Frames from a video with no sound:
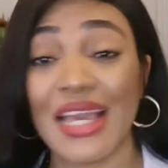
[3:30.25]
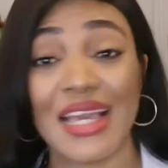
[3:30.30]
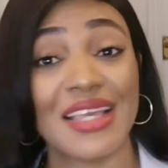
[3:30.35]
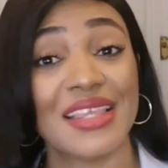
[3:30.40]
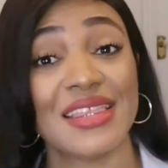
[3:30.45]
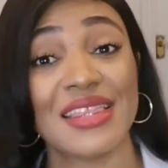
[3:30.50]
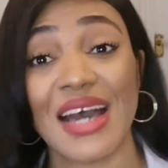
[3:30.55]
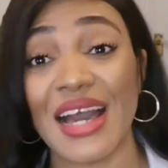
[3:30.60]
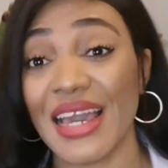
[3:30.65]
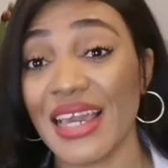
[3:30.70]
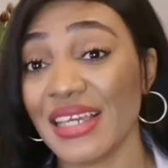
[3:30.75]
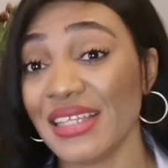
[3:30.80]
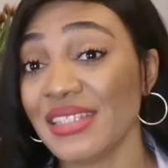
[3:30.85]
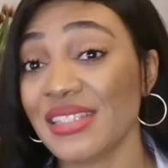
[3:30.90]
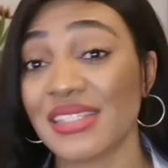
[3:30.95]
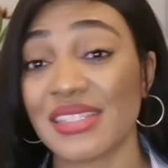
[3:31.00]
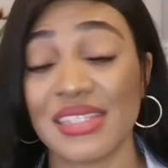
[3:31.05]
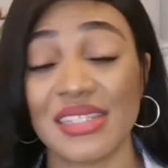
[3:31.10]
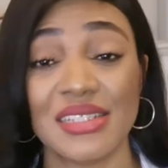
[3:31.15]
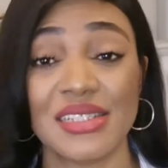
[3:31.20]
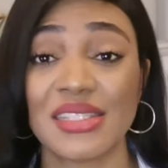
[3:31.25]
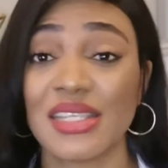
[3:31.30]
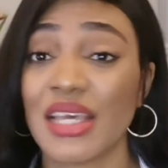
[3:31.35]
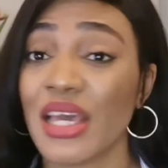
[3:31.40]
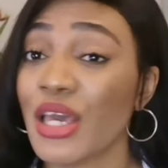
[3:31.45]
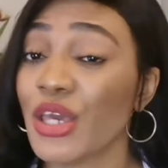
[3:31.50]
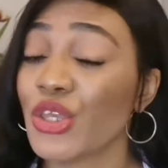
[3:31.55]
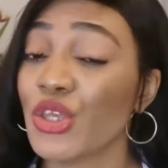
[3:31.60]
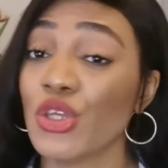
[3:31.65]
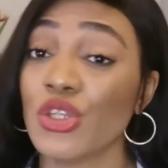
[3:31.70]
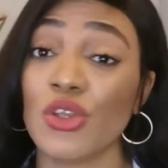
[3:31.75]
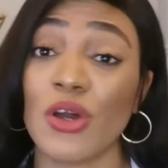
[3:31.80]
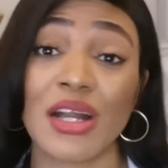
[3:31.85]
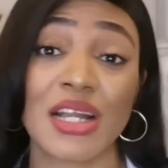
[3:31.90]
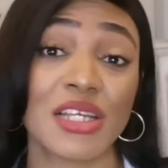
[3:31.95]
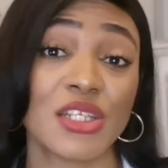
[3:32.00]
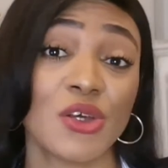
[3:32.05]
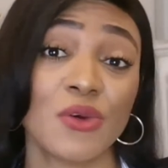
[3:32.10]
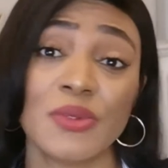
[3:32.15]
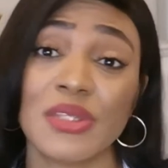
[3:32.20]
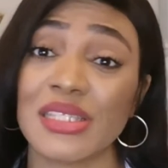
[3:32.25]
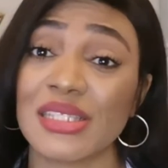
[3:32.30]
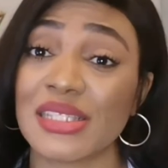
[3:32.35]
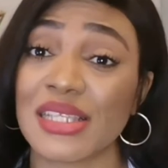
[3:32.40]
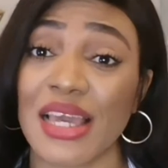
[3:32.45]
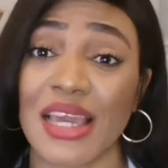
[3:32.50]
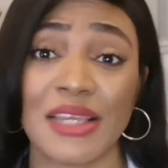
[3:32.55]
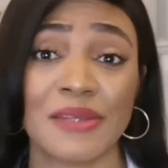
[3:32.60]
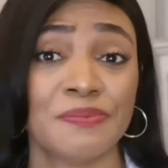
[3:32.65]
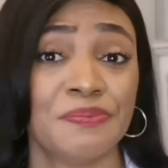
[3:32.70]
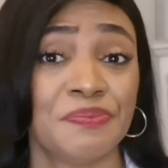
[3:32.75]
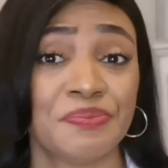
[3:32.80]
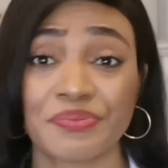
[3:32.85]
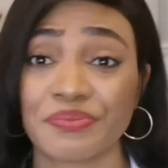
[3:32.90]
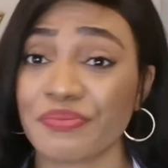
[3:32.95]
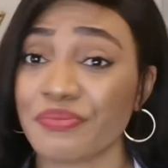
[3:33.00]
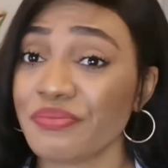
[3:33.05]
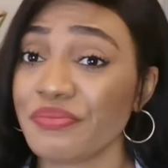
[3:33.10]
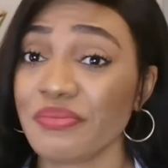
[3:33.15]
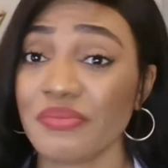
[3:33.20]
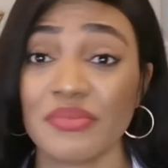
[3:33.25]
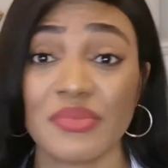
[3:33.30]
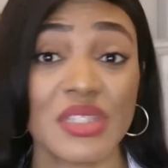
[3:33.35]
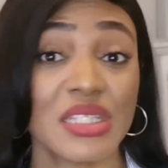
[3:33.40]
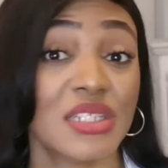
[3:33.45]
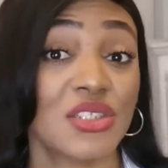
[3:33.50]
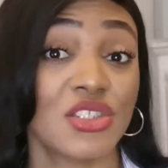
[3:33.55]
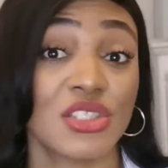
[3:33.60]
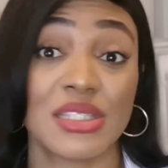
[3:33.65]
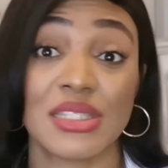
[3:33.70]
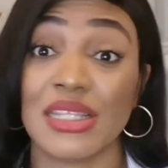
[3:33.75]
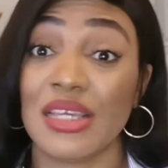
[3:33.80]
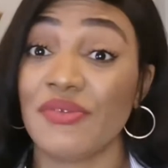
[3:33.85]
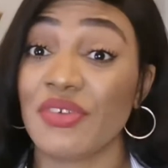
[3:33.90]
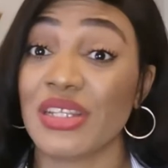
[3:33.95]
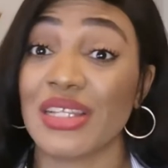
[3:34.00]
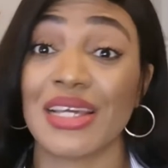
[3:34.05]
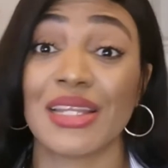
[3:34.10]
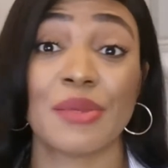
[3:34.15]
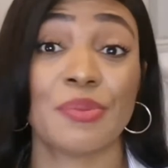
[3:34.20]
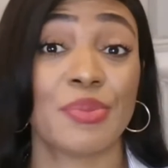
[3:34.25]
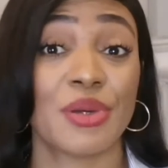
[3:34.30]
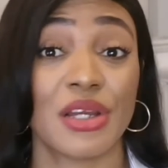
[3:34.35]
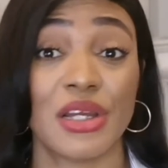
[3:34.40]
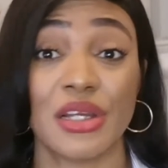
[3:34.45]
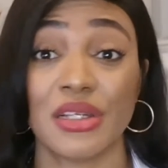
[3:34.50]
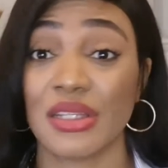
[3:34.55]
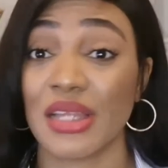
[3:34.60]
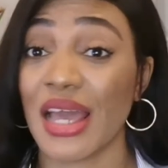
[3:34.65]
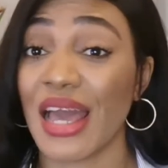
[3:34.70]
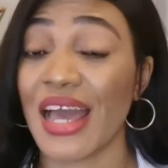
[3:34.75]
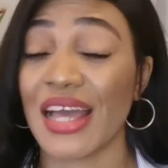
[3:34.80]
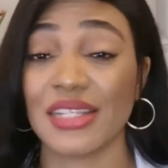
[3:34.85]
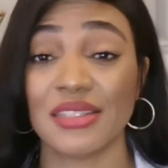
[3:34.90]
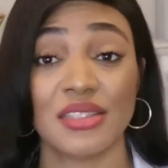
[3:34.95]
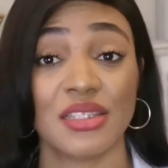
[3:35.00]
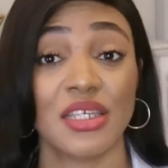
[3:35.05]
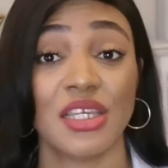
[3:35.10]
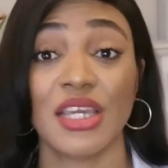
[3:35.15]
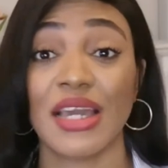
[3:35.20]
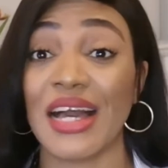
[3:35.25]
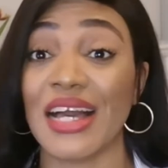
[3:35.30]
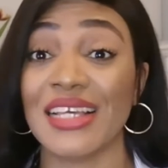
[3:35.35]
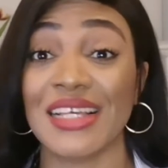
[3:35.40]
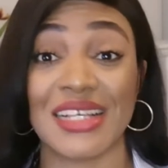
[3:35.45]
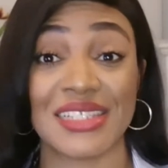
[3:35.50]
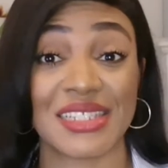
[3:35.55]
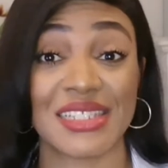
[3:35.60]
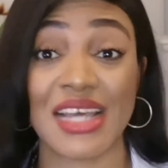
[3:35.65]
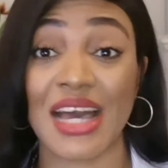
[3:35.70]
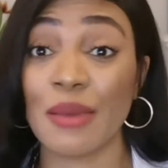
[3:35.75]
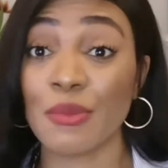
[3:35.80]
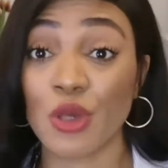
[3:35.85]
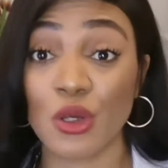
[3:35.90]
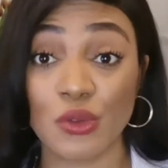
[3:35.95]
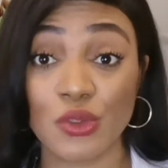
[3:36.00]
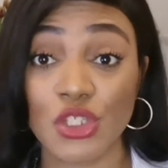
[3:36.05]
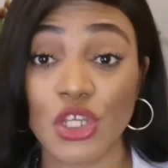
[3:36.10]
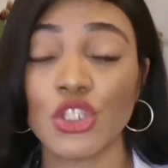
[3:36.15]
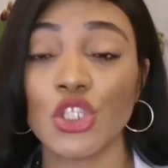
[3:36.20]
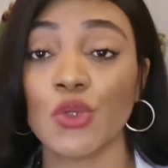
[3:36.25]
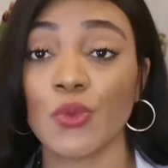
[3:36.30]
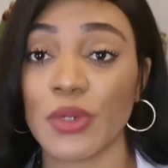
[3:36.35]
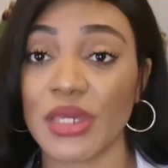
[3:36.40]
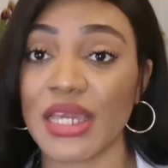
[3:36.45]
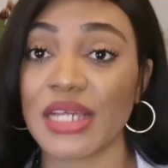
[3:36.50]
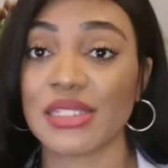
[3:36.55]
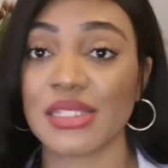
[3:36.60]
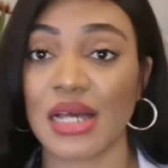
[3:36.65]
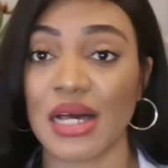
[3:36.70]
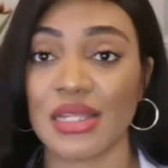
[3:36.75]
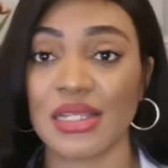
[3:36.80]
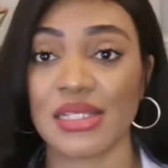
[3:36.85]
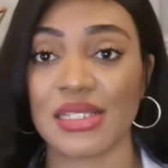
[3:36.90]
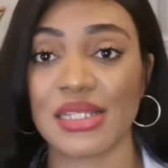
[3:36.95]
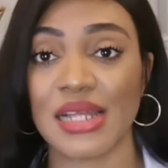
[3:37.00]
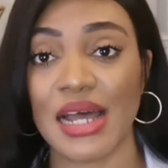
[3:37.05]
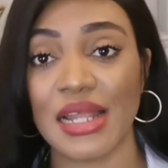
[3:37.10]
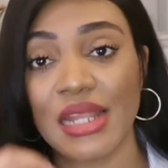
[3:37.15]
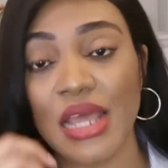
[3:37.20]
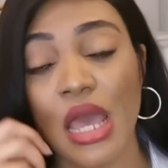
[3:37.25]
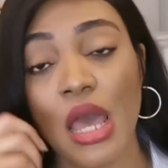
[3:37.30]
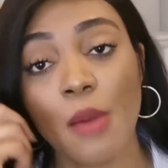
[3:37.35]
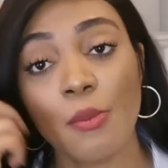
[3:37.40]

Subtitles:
In that instance, I can only say, just leave it, let it burn, and as time goes on, you will get to understand.